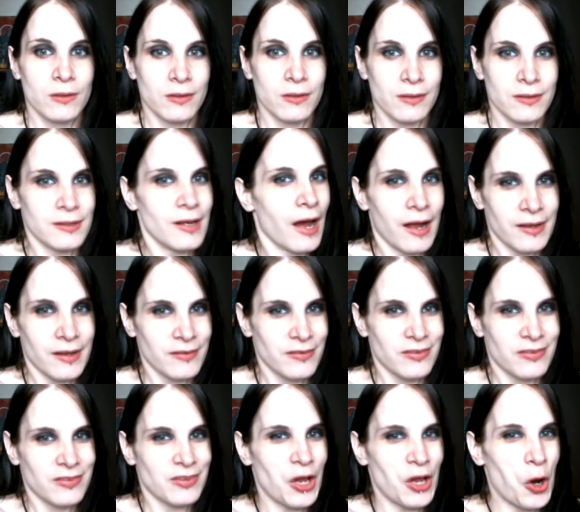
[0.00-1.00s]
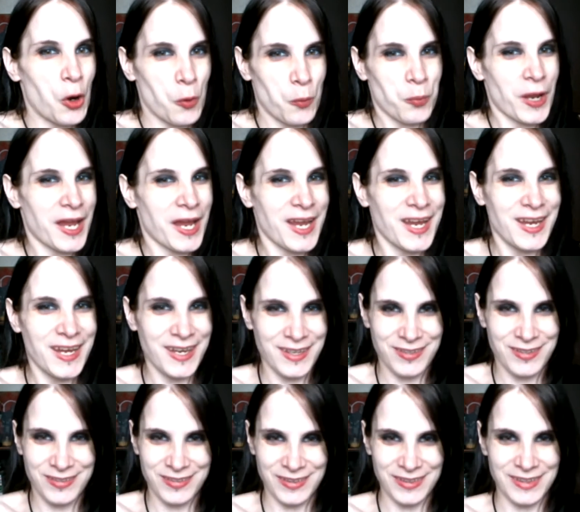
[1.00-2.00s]
not so
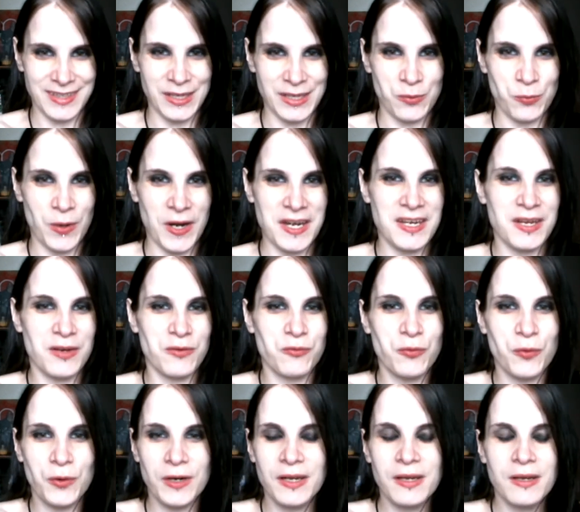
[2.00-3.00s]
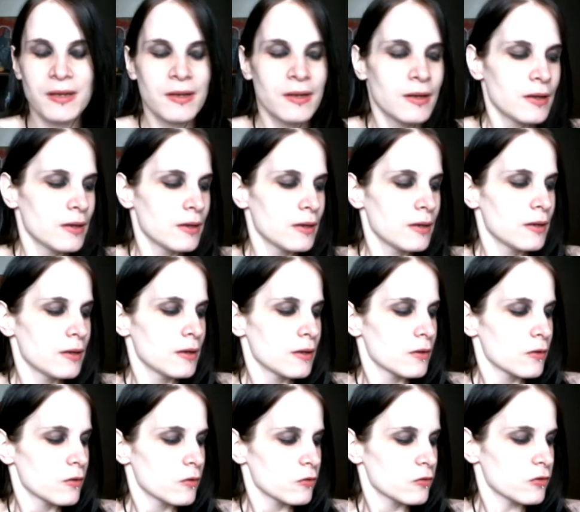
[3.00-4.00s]
patiently waiting for it.
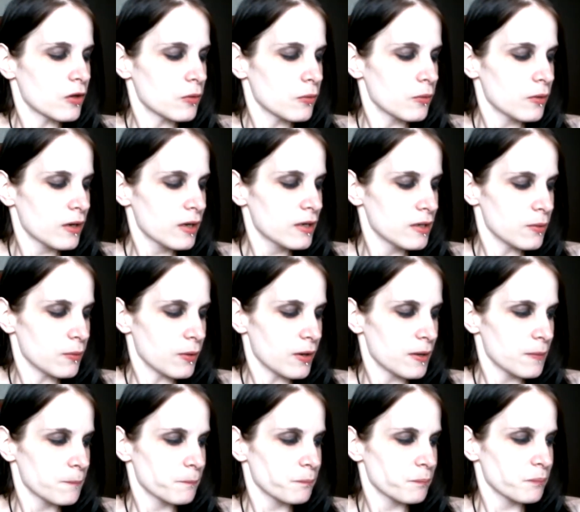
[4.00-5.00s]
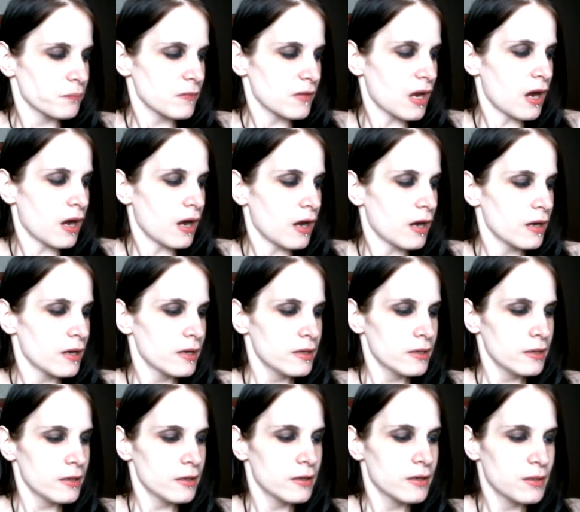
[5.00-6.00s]
So anyway,
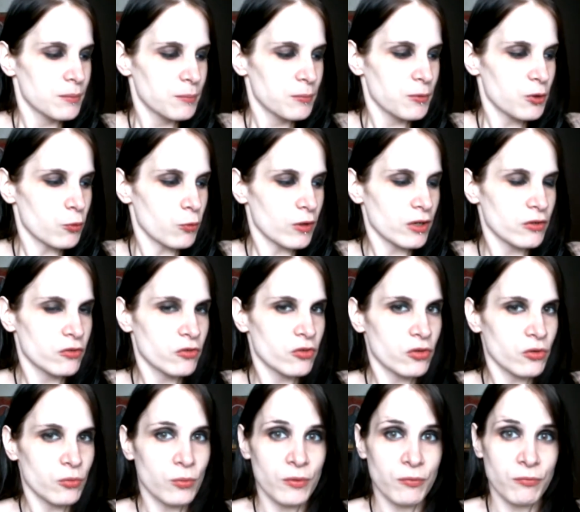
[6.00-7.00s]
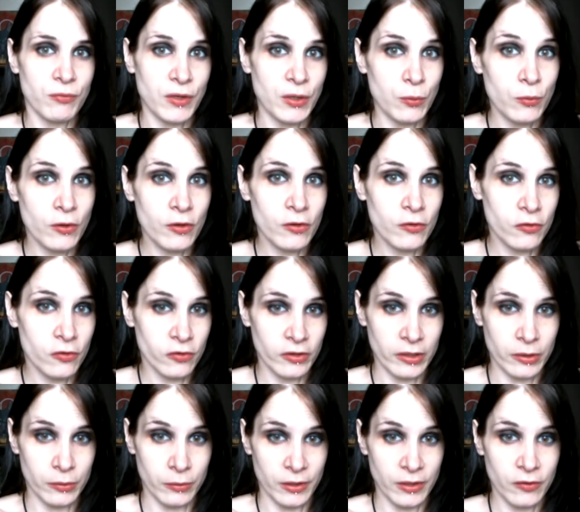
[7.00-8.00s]
I am going to review this
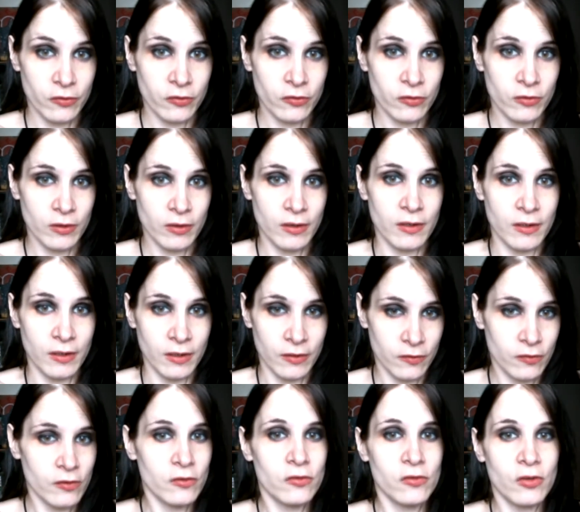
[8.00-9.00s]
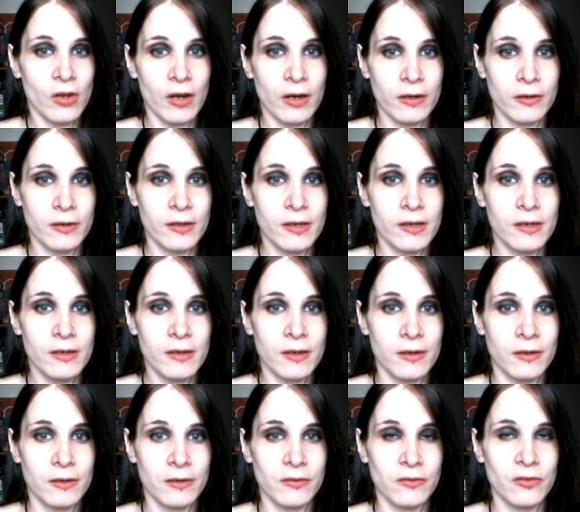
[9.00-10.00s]
series in its entirety
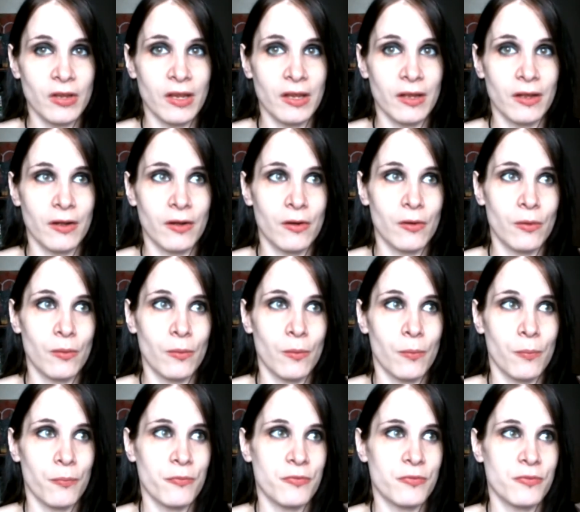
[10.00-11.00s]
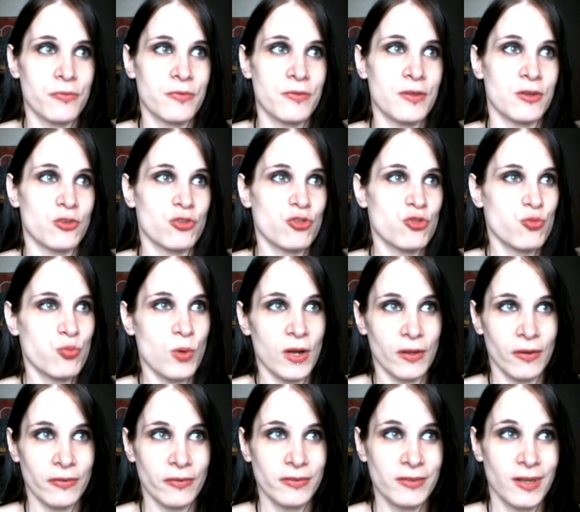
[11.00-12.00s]
until the
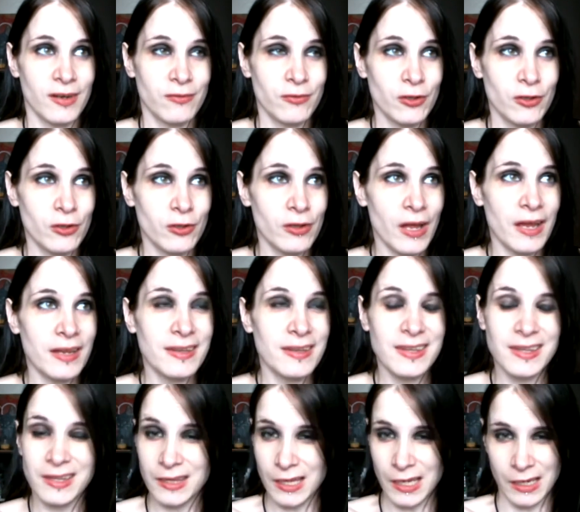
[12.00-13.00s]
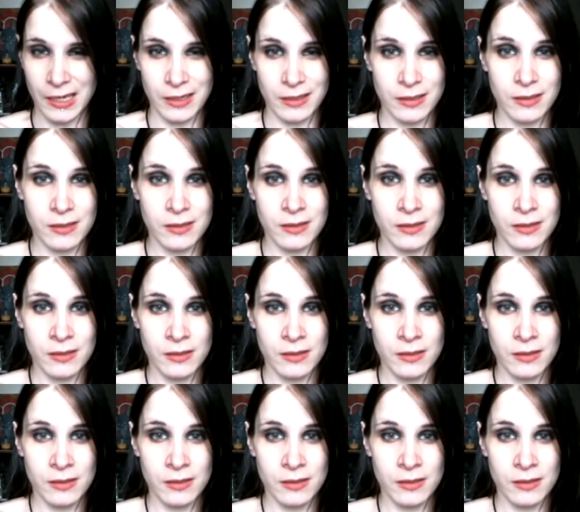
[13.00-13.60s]
12th novel, I think.